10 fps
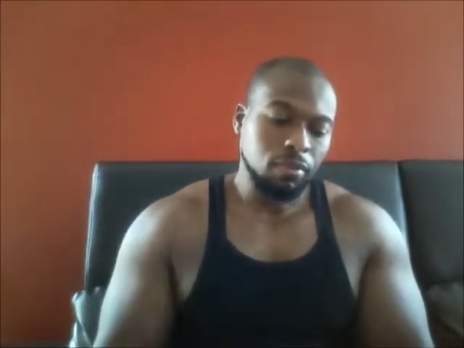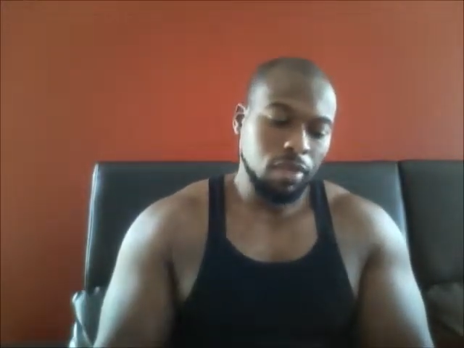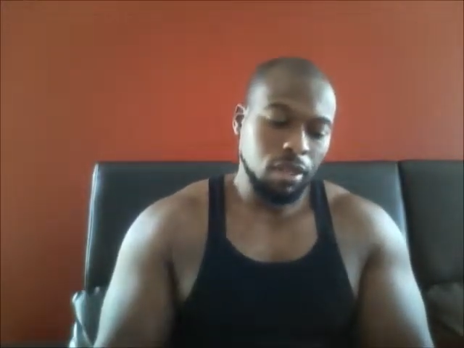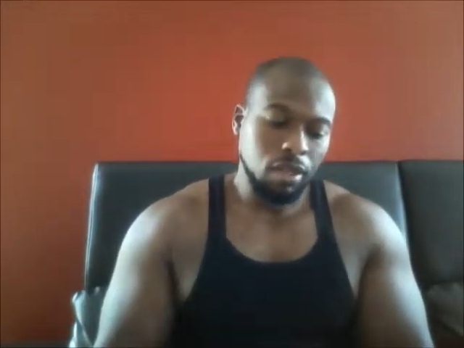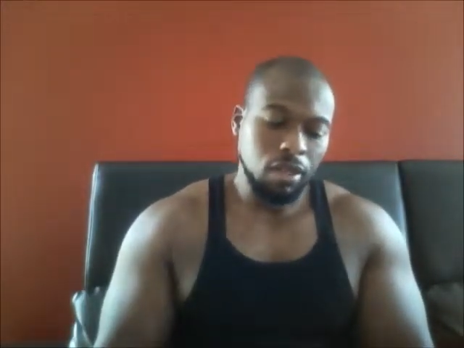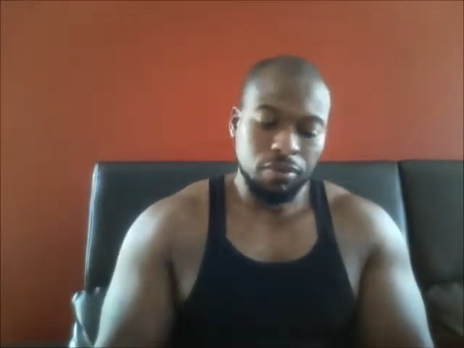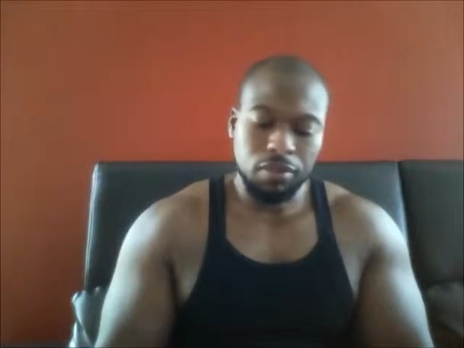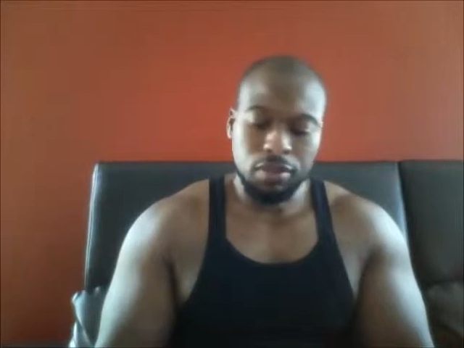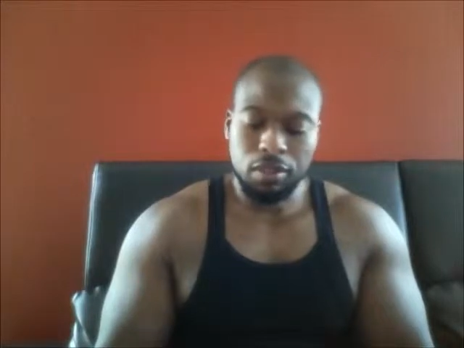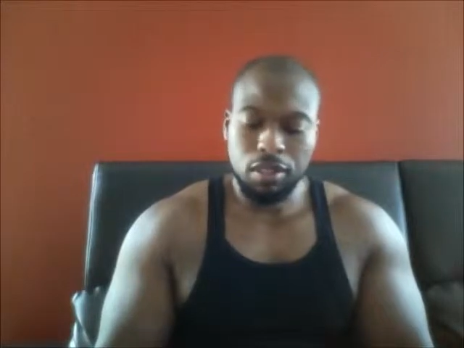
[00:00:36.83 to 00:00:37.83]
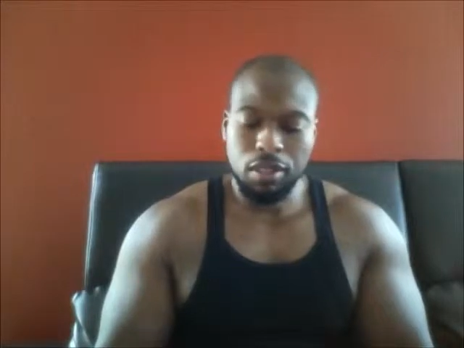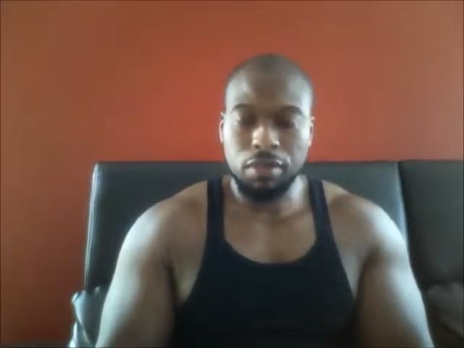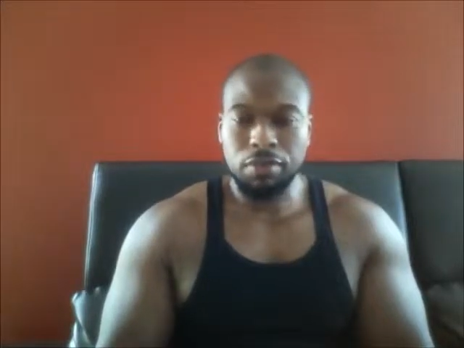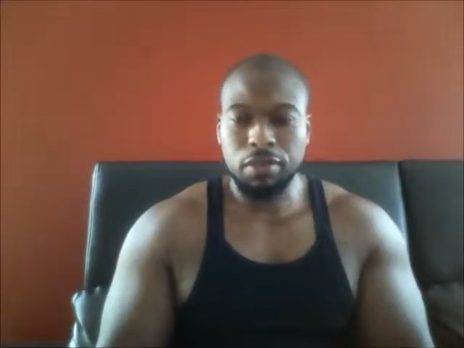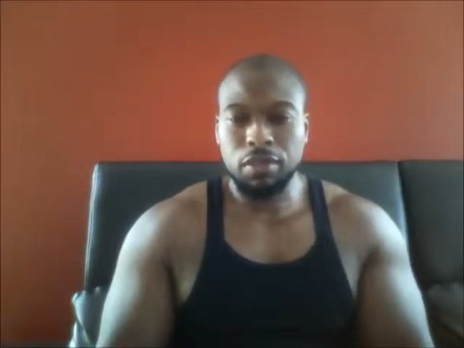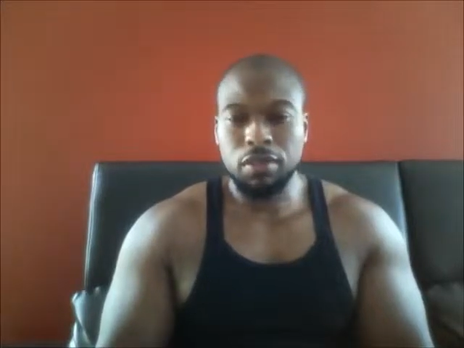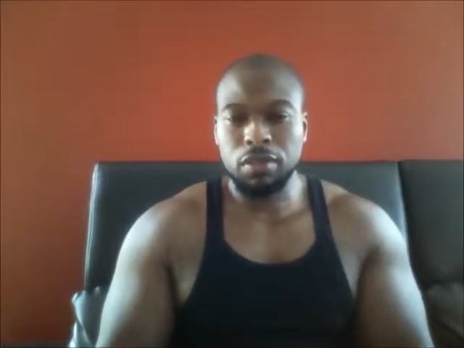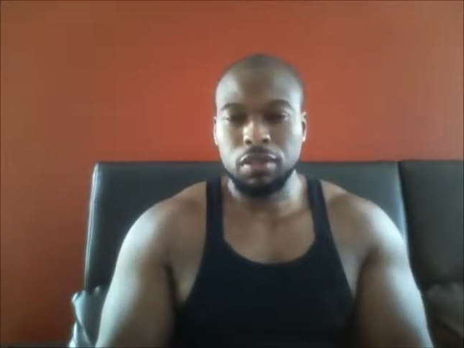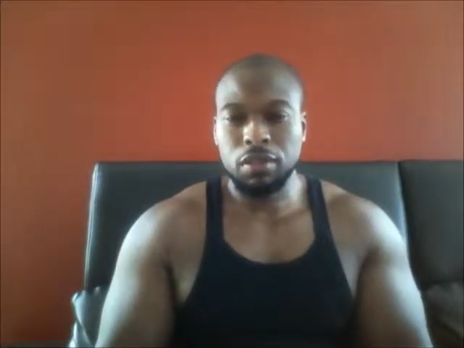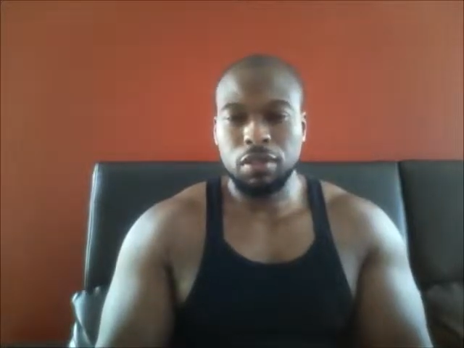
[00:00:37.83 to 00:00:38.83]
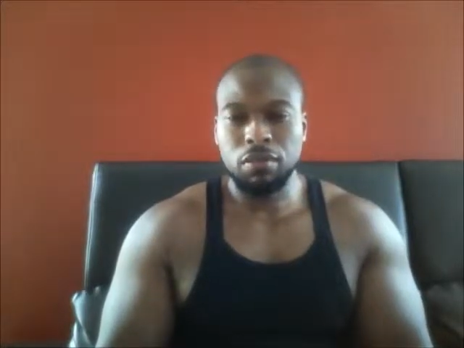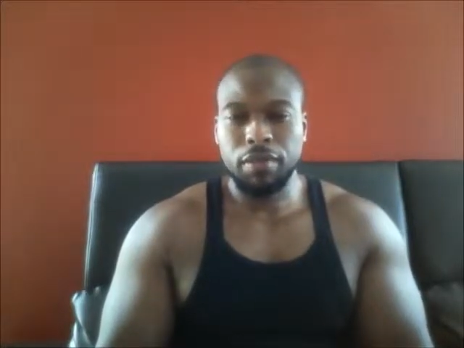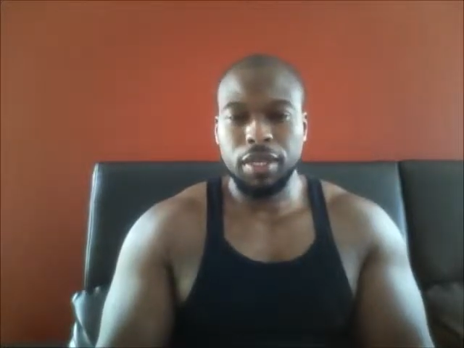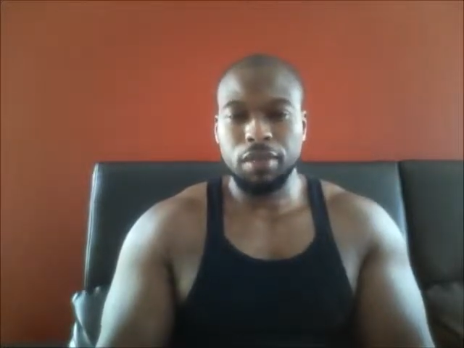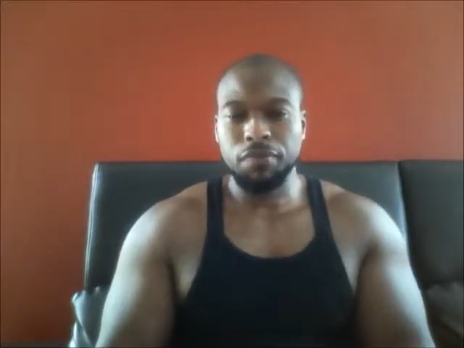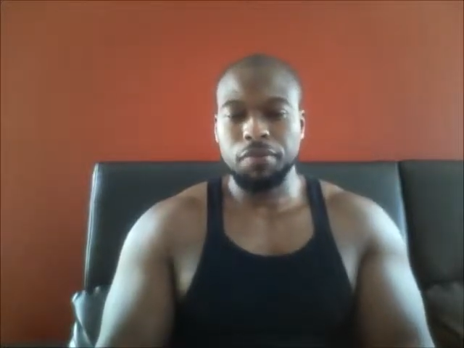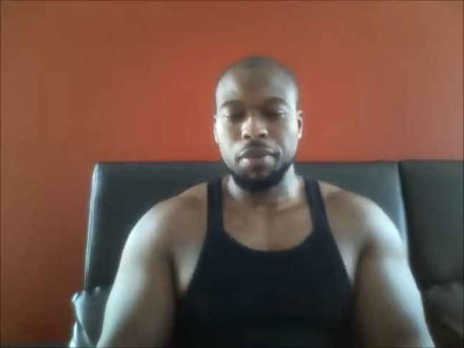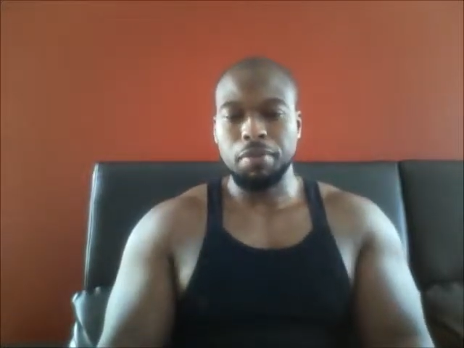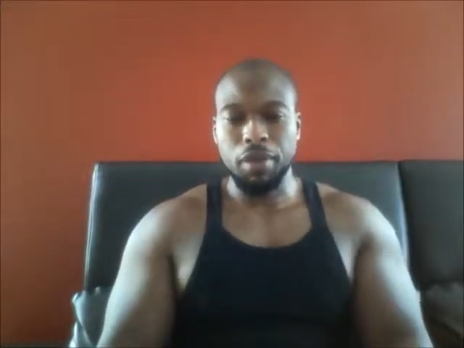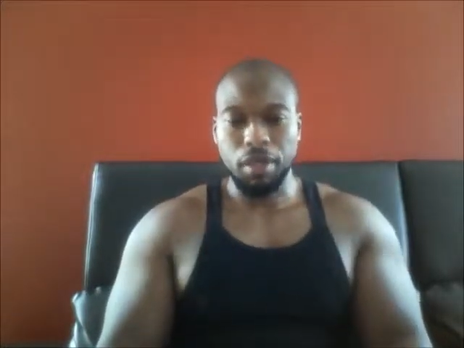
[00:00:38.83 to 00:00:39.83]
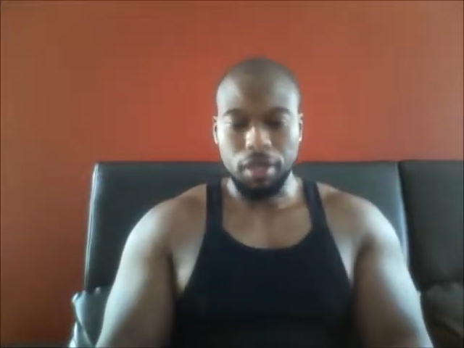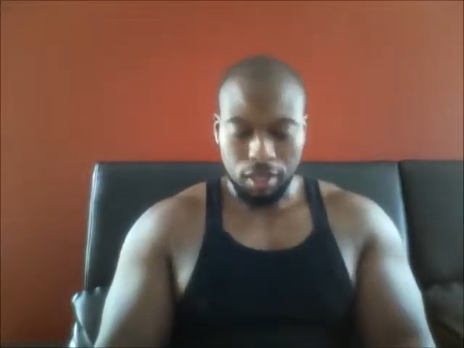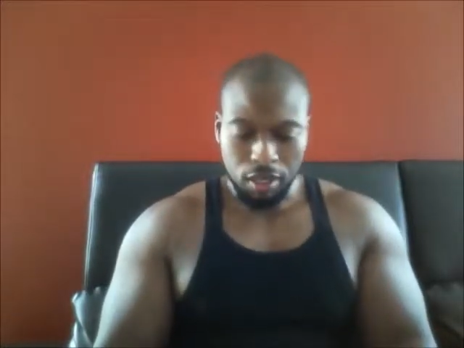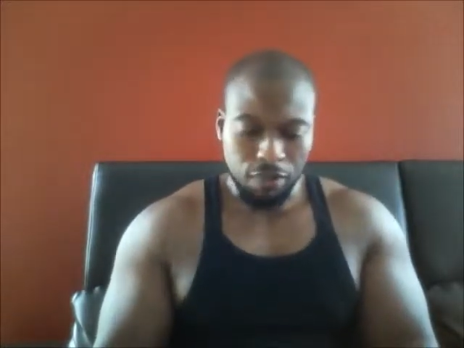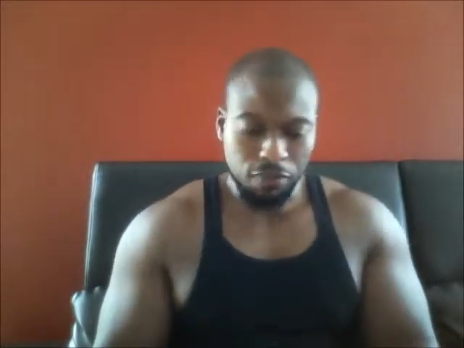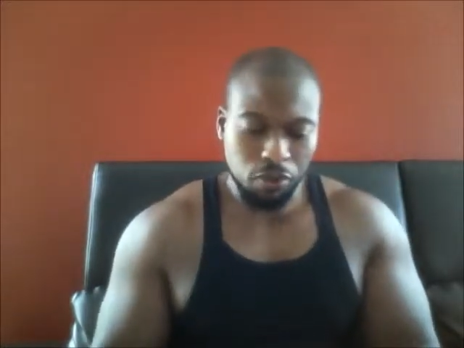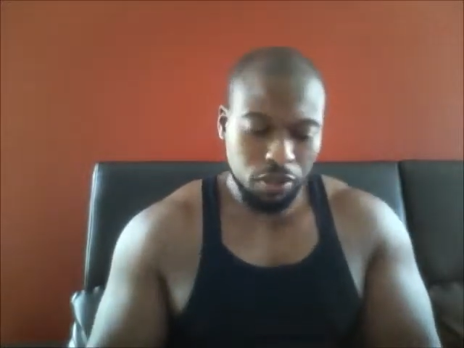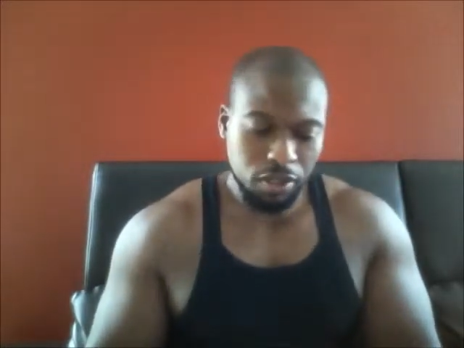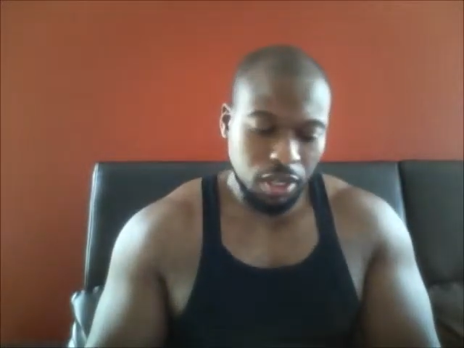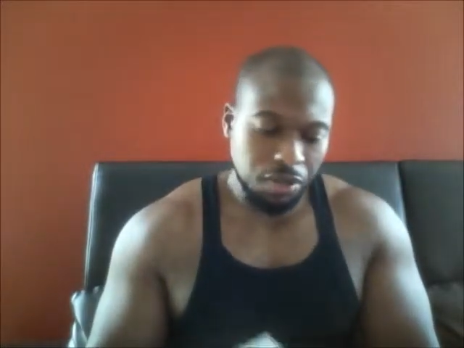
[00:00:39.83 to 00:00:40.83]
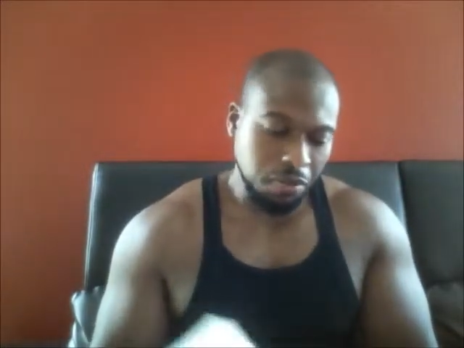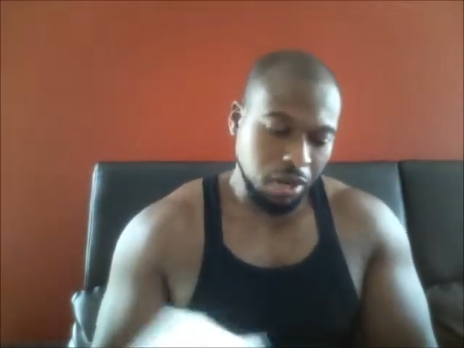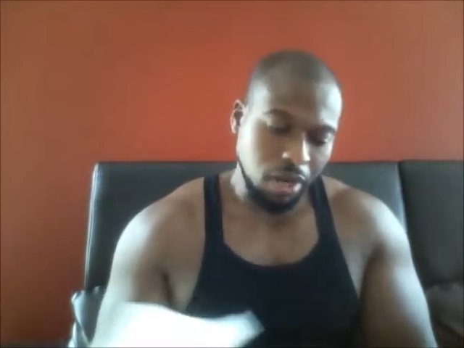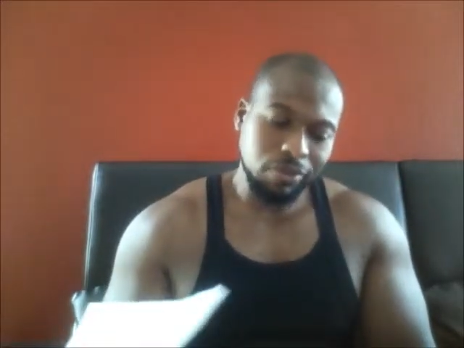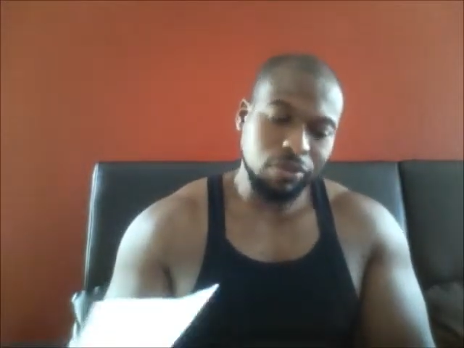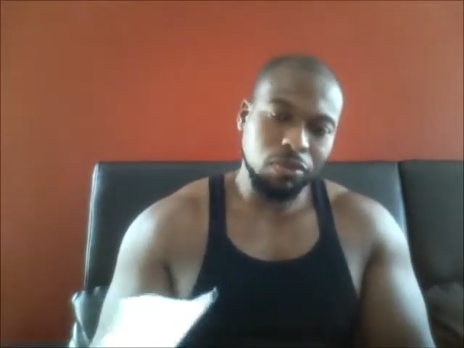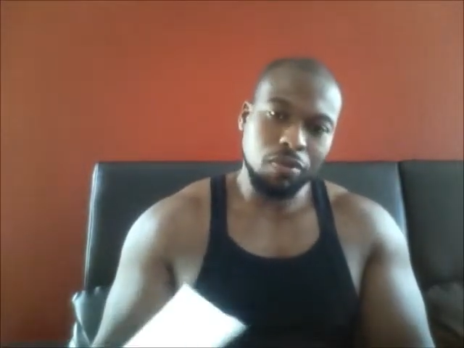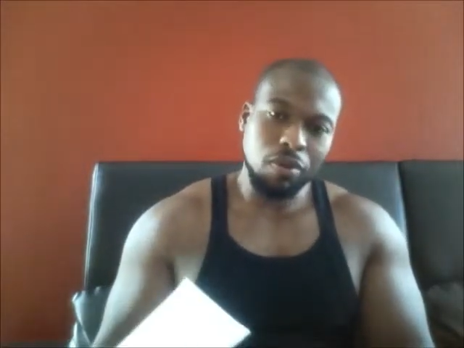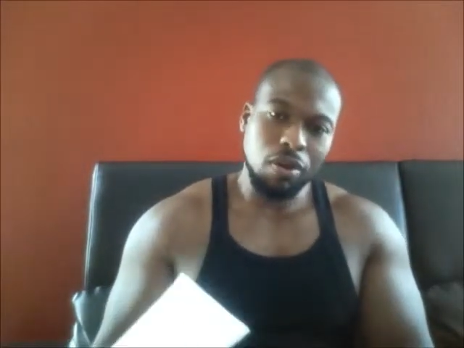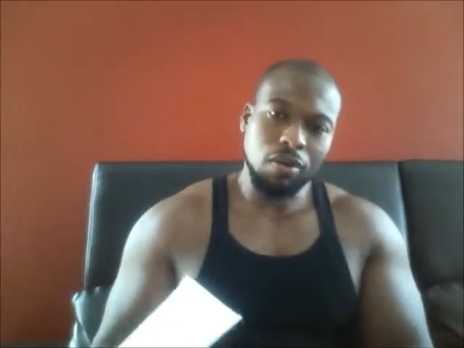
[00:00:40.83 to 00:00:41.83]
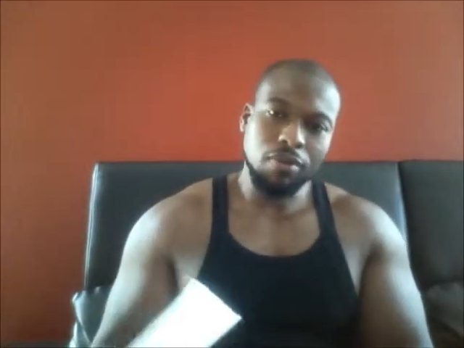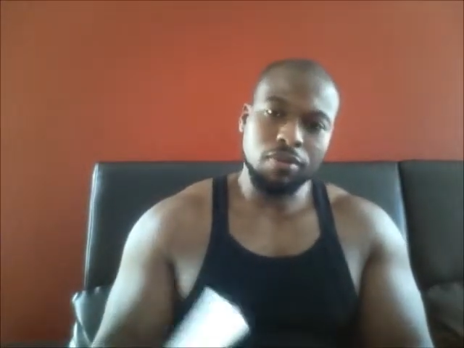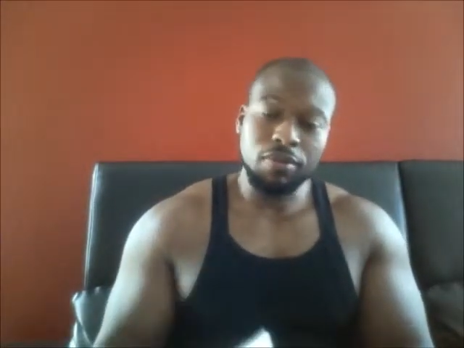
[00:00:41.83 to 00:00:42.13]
Uh, It was a little, you know, wake up for me, but of course I knew what I was doing wrong,